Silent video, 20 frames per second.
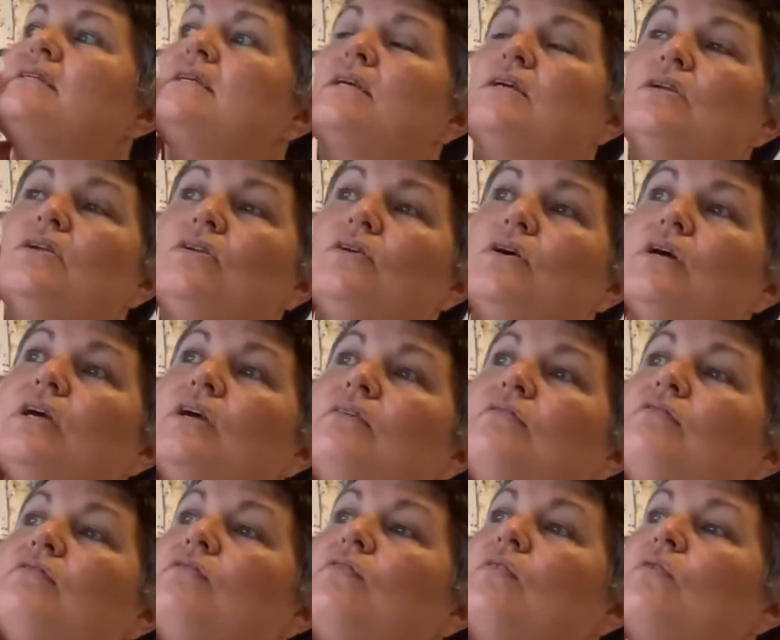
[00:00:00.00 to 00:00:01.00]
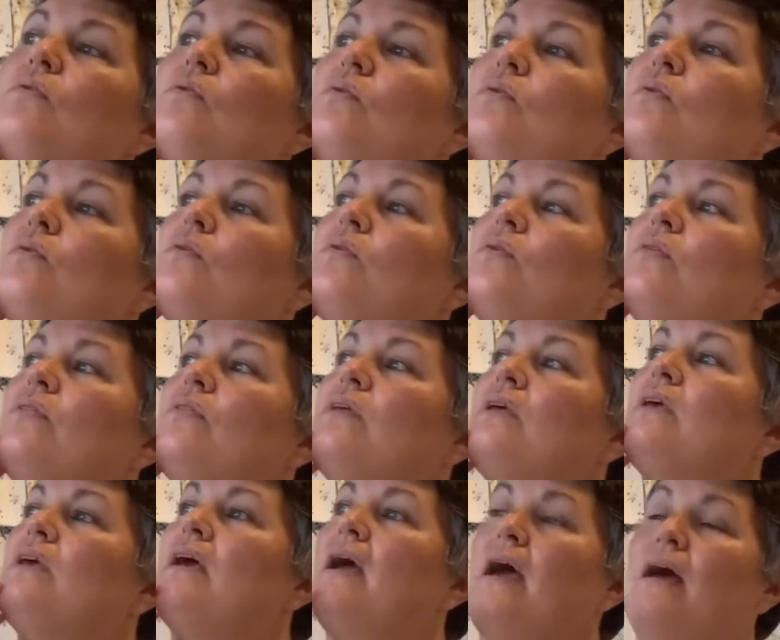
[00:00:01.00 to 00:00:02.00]
and looking for
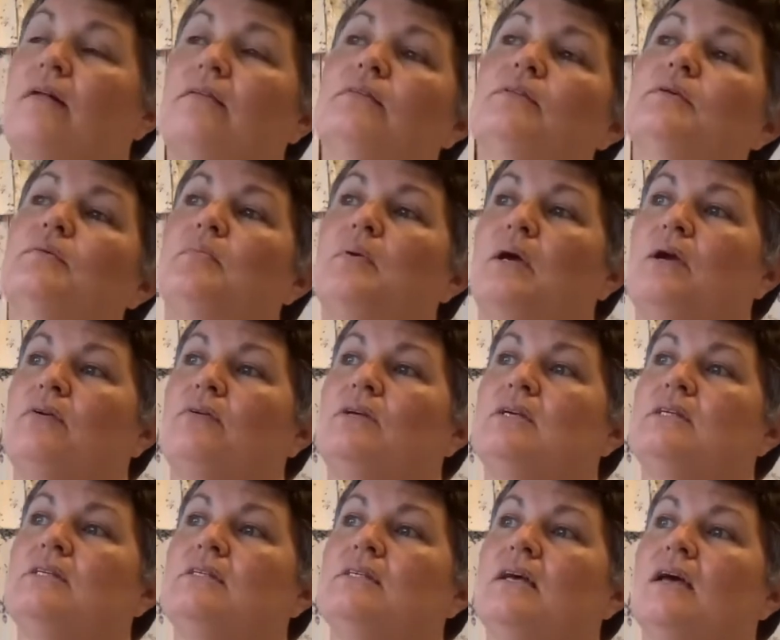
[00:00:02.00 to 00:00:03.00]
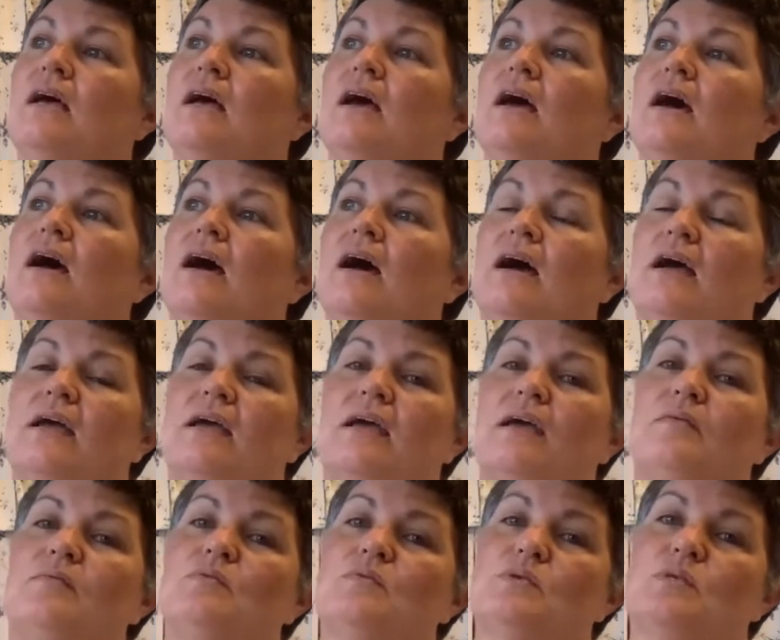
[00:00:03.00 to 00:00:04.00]
the elderberries, I
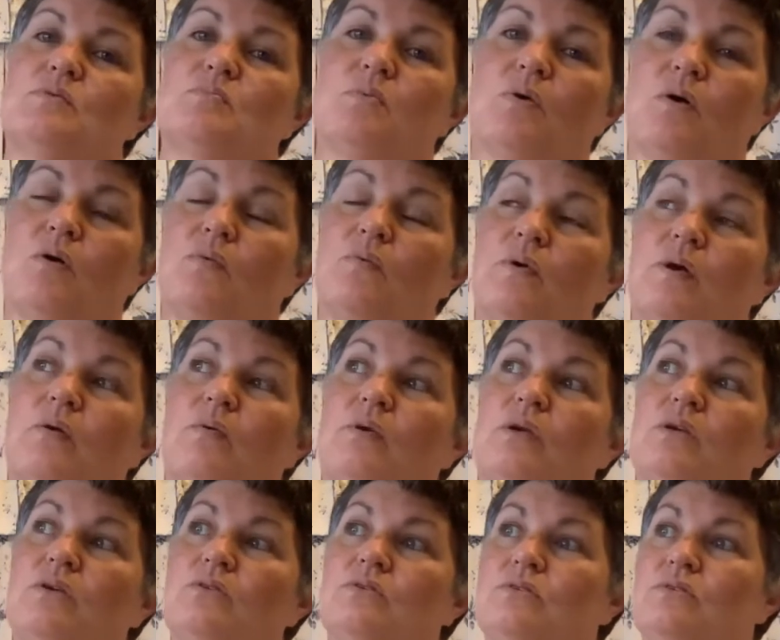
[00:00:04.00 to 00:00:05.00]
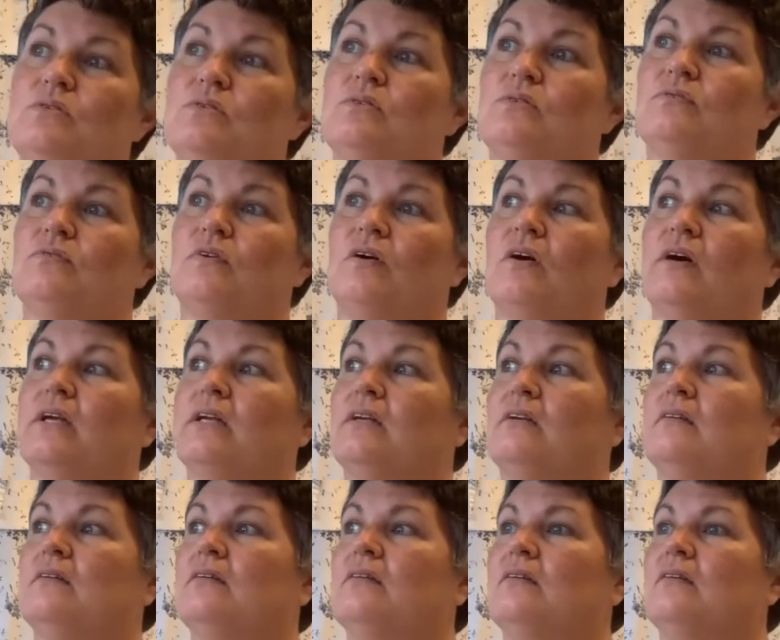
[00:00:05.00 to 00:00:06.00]
came to a spot where we used to
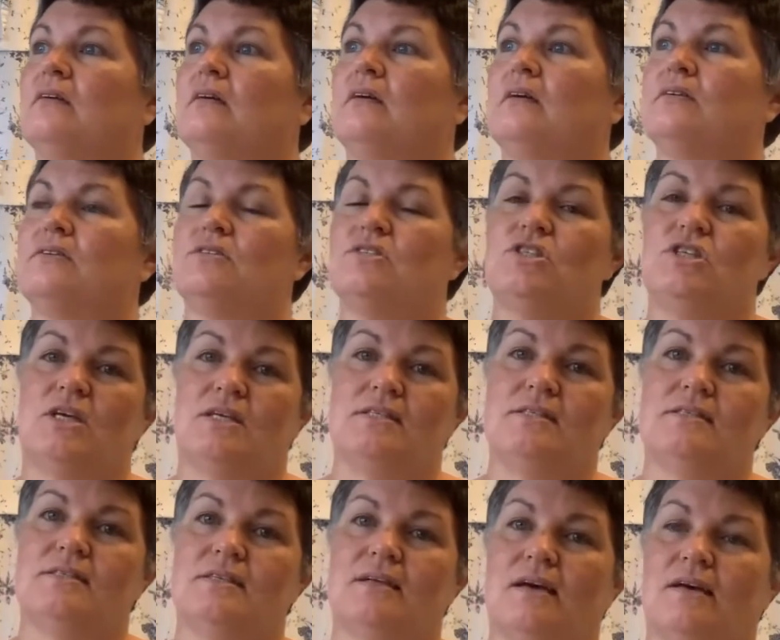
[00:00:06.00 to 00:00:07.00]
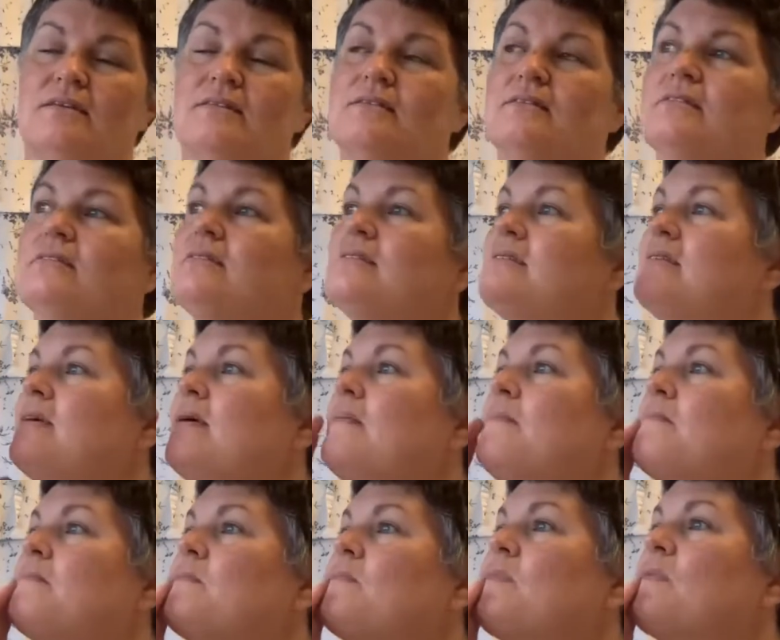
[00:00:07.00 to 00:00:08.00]
find chestnuts.
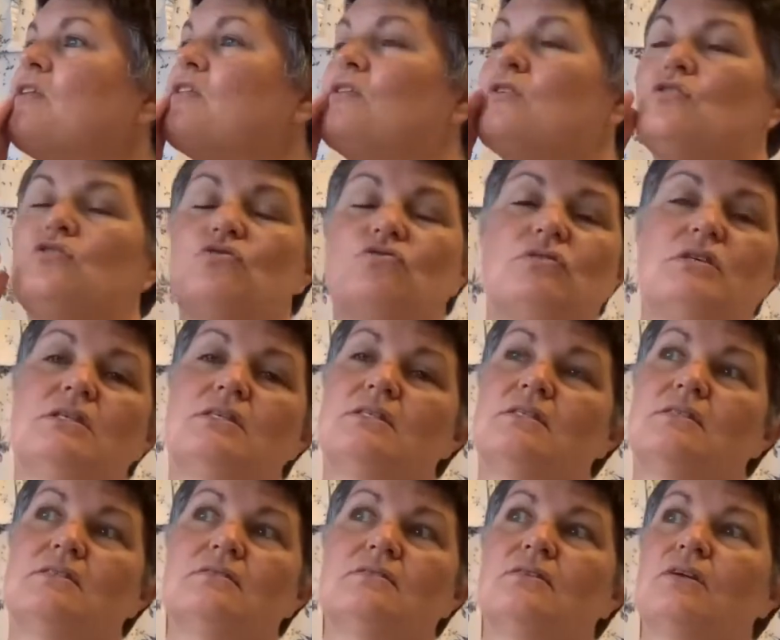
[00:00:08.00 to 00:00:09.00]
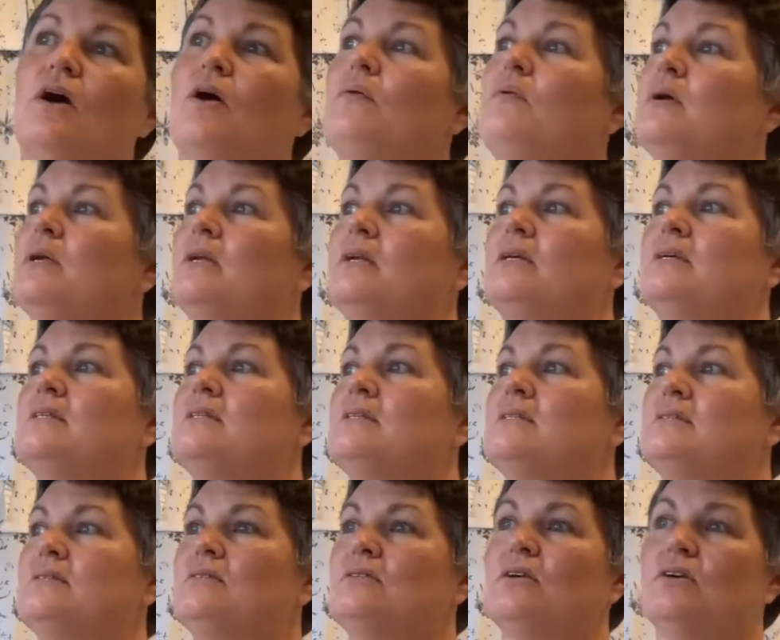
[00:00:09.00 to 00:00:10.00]
The tree is still going. It's
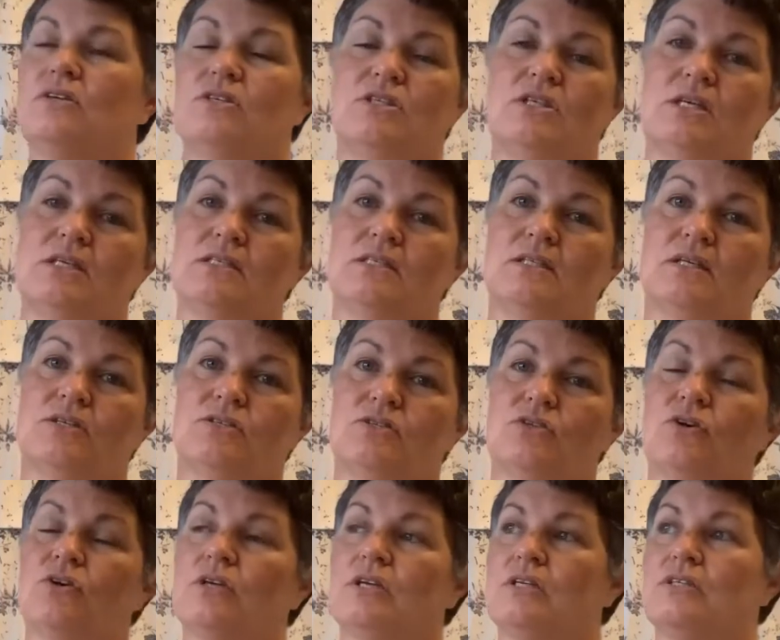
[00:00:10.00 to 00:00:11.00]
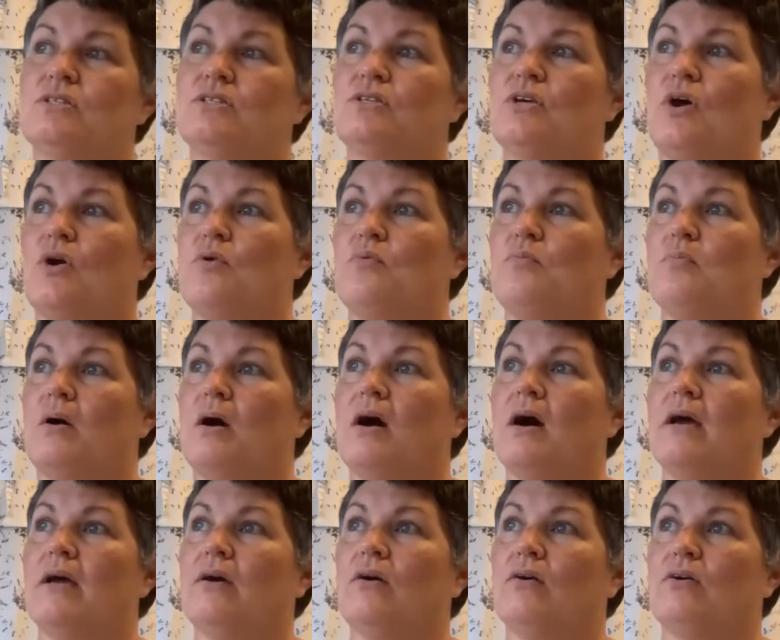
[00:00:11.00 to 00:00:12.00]
still got chestnuts on it. So
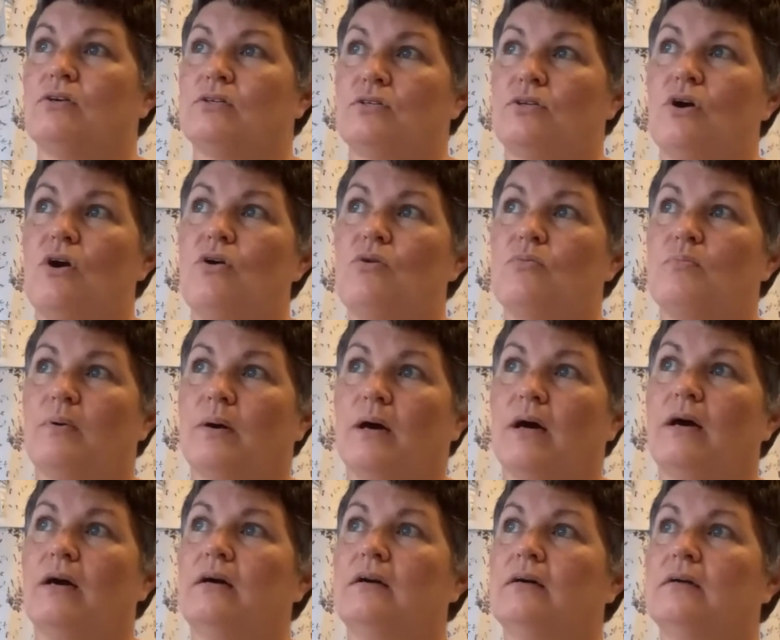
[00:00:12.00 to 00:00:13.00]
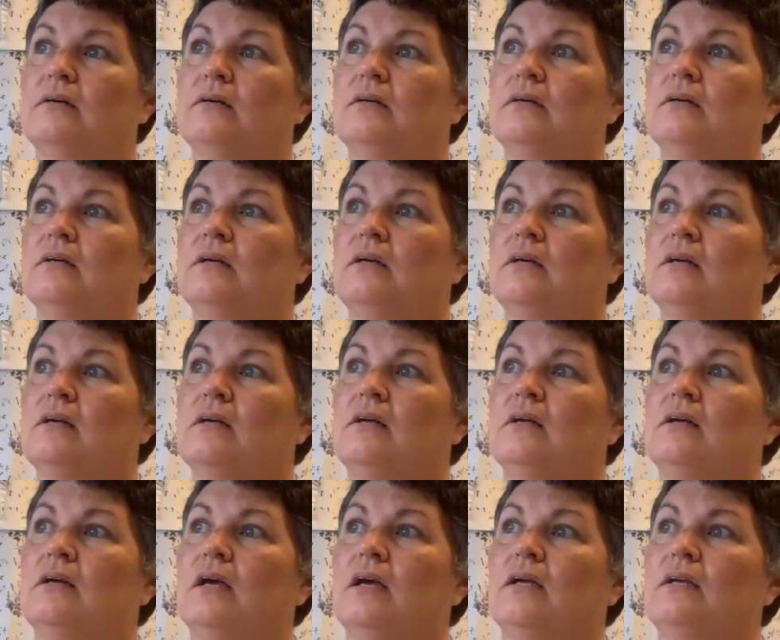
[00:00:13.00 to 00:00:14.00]
by October,
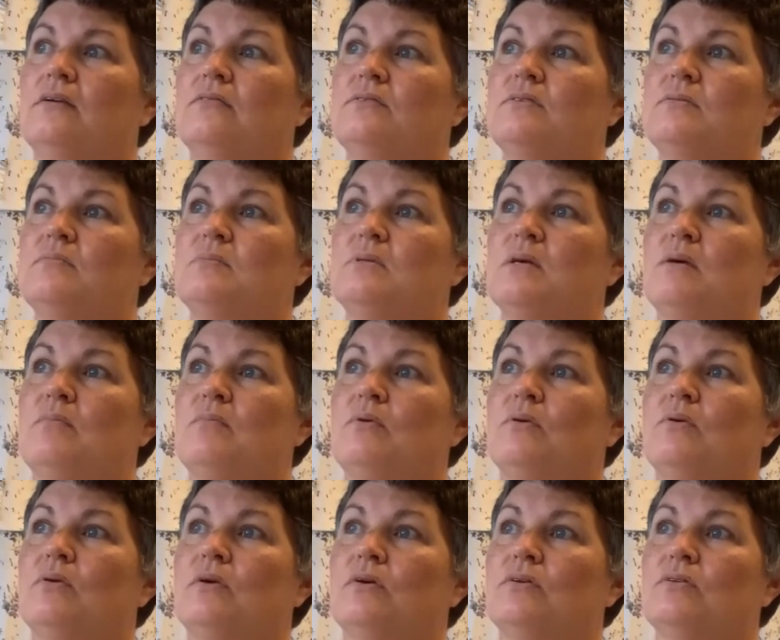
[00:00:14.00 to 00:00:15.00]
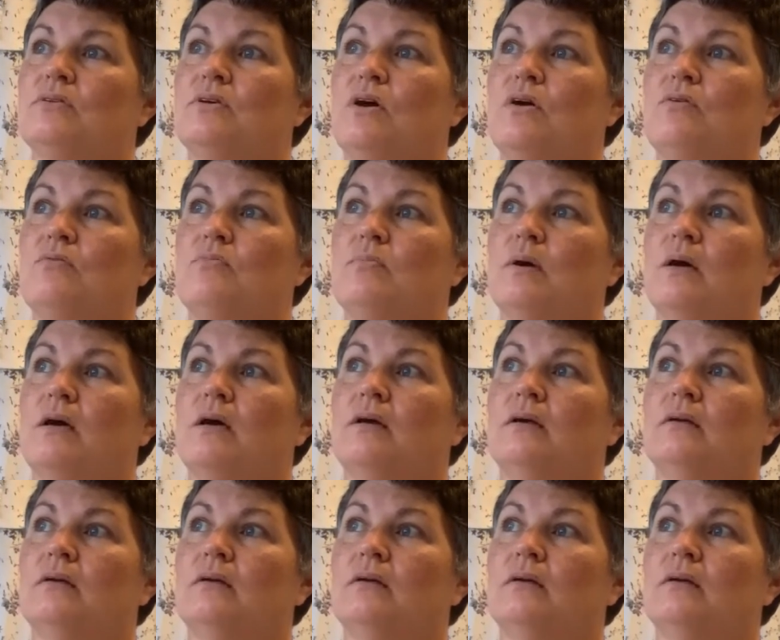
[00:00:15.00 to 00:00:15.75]
end of September, October,